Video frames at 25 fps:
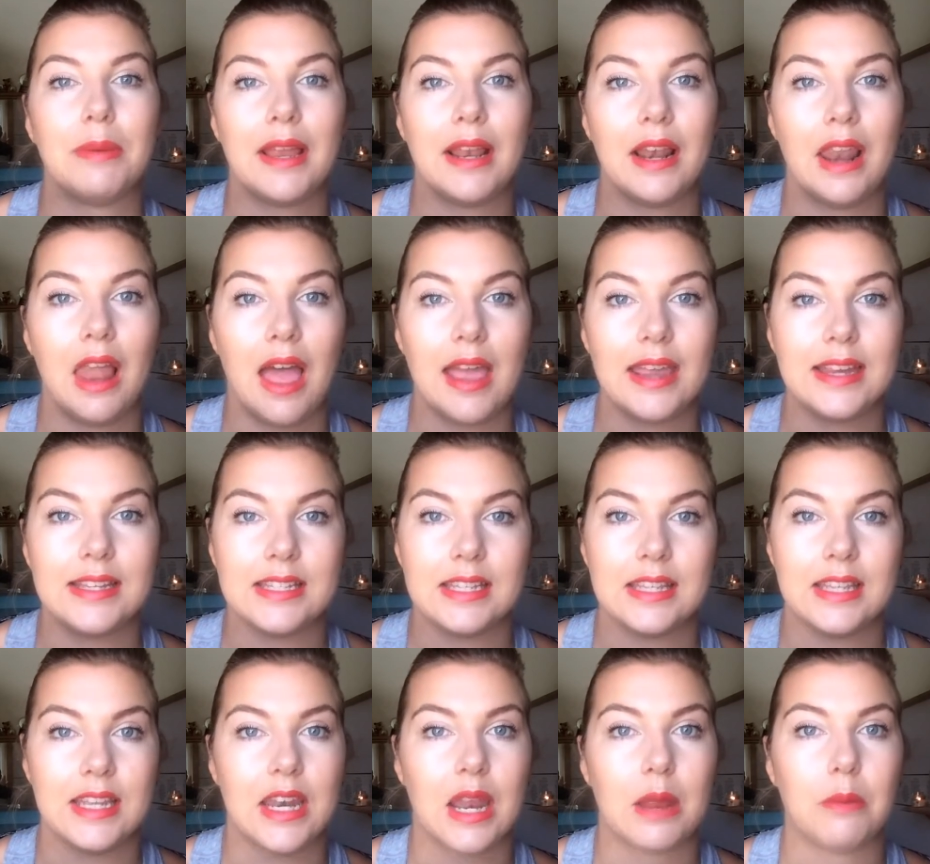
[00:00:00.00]
bit
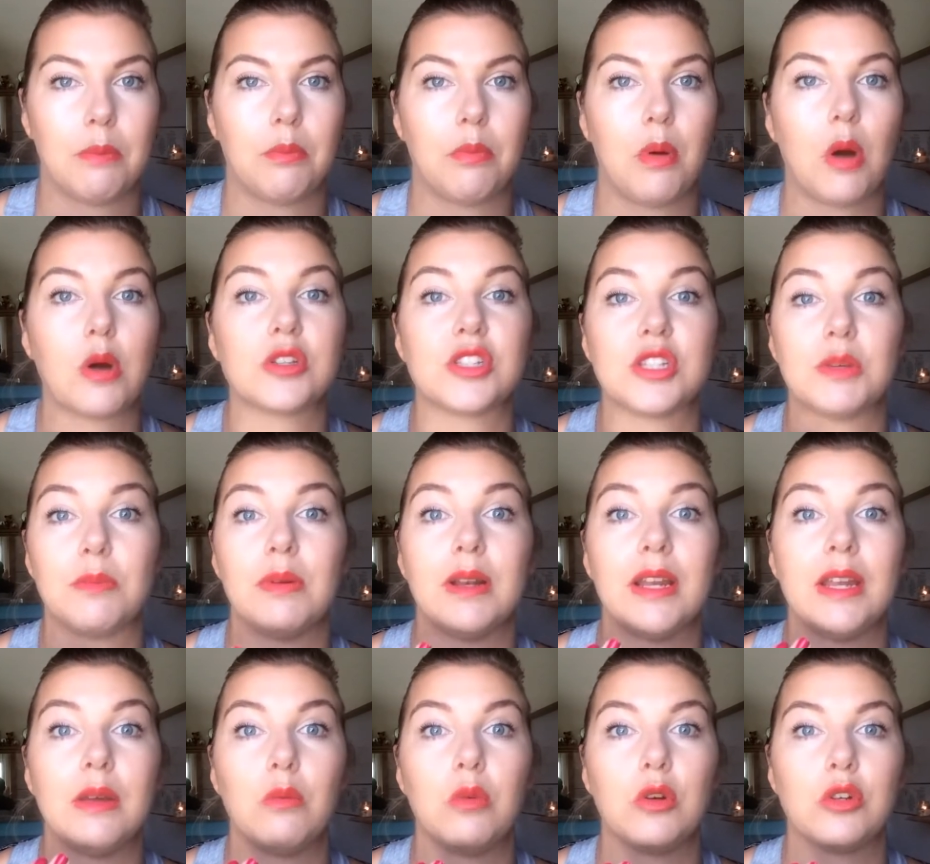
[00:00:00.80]
lighter than I
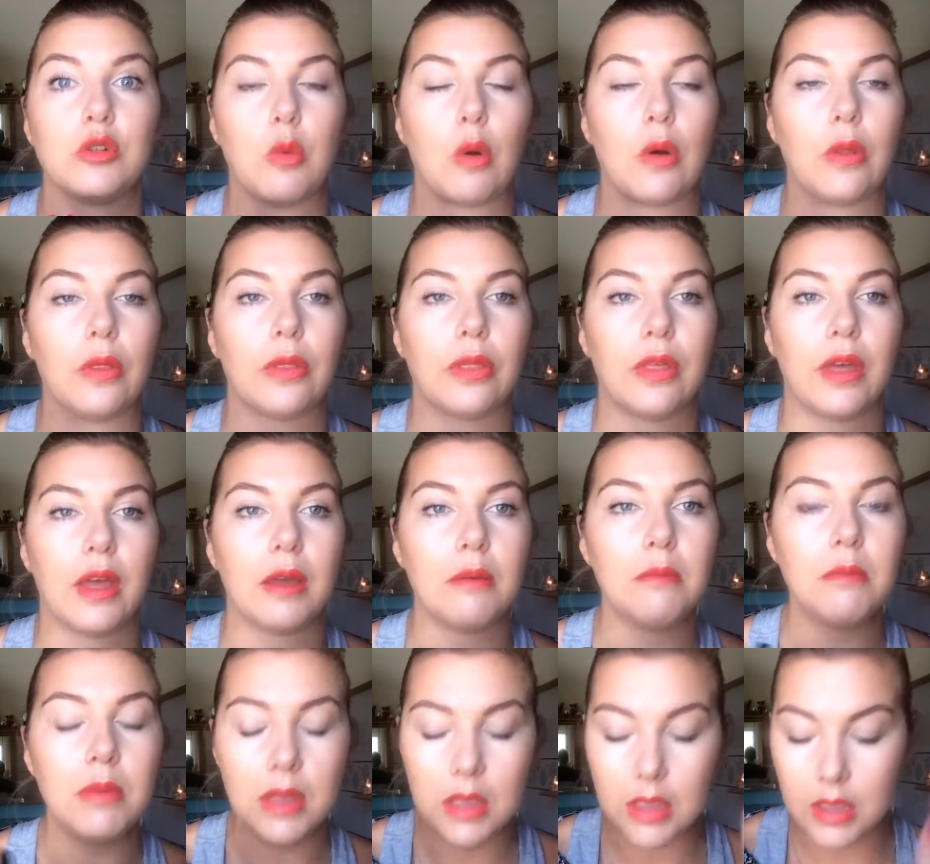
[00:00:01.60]
possibly would want
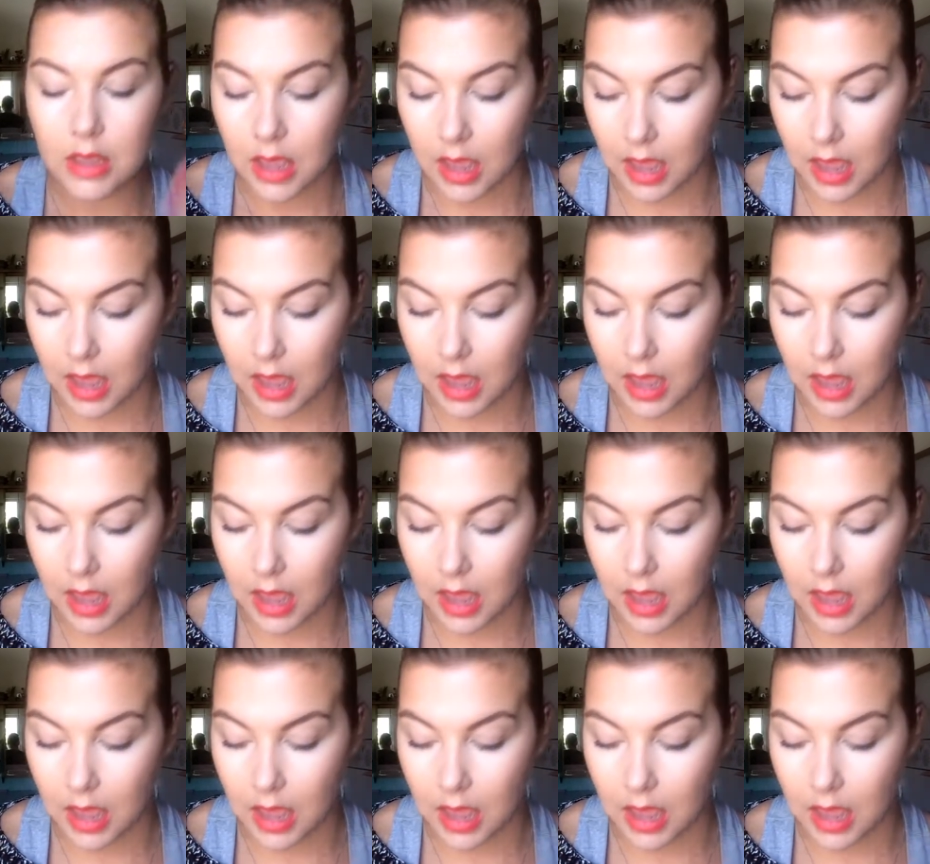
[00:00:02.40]
them.